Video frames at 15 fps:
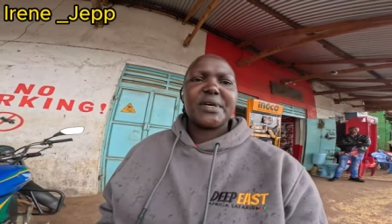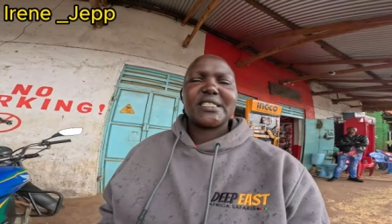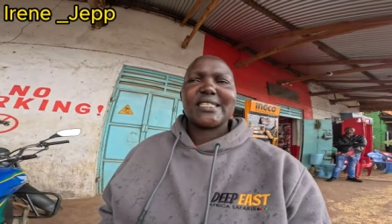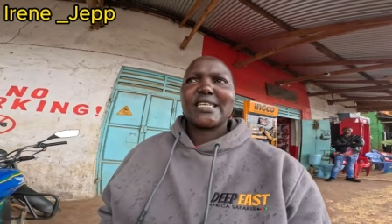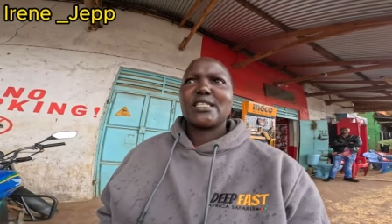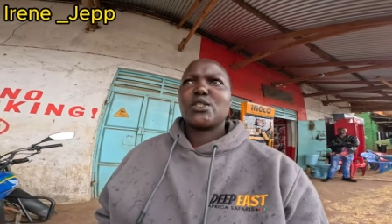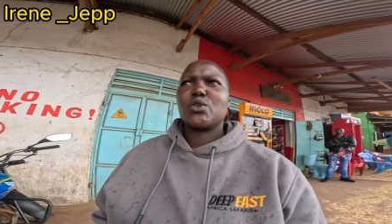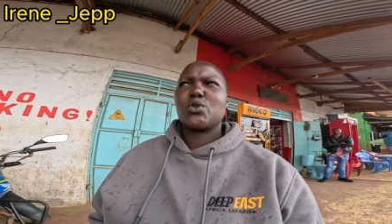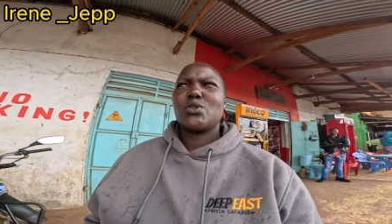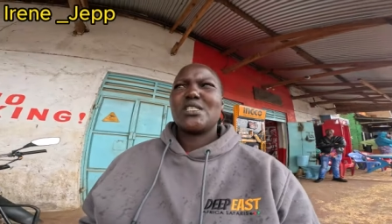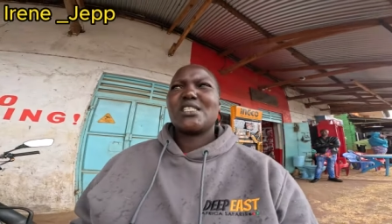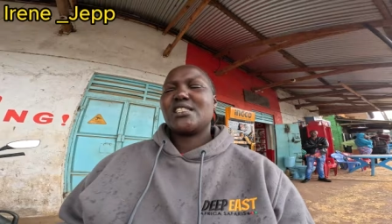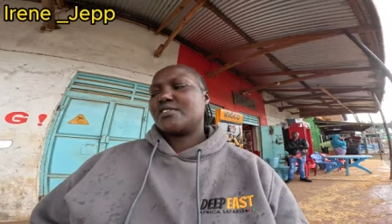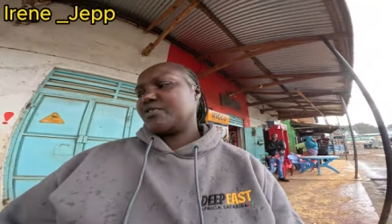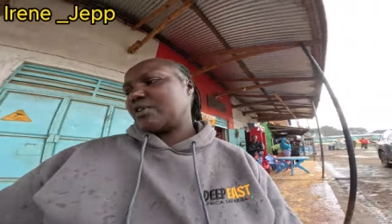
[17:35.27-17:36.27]
matatu.
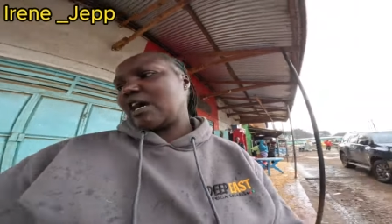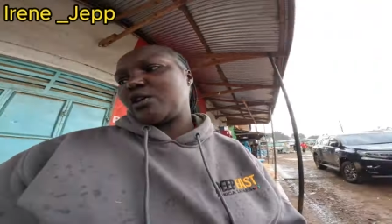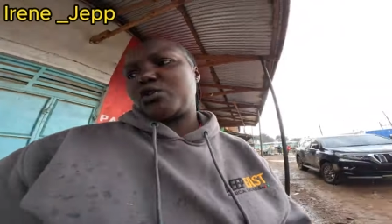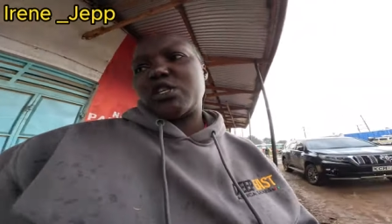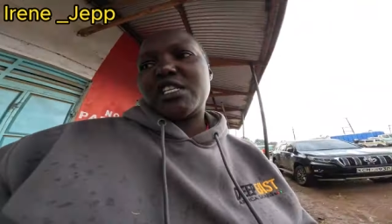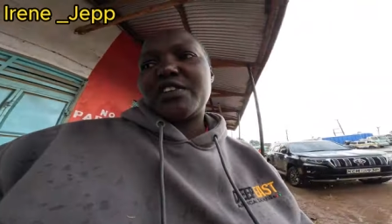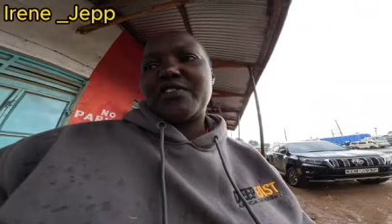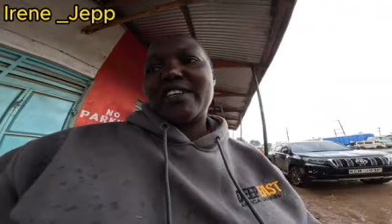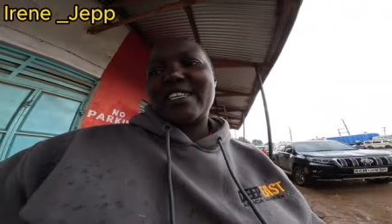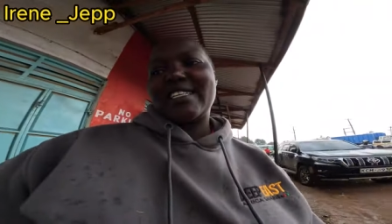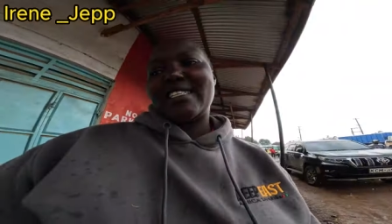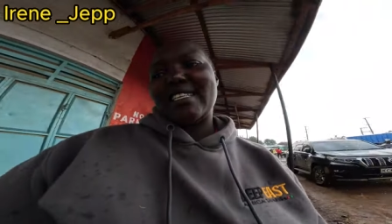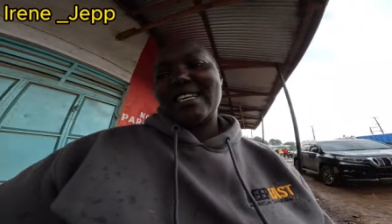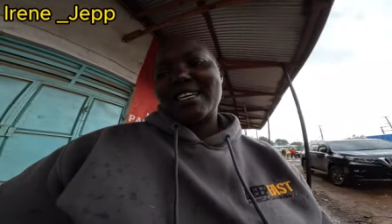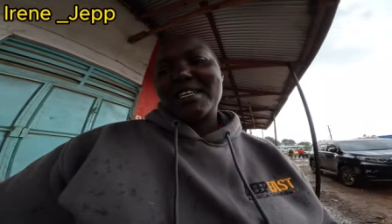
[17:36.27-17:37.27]
It's actually very
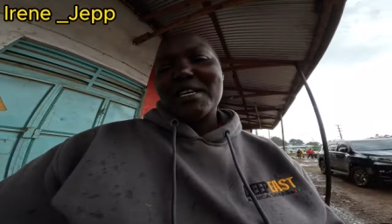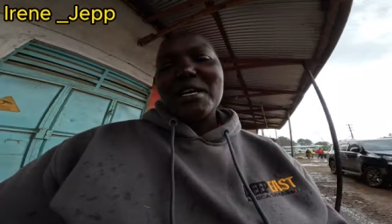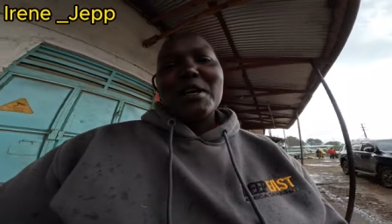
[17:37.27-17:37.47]
near.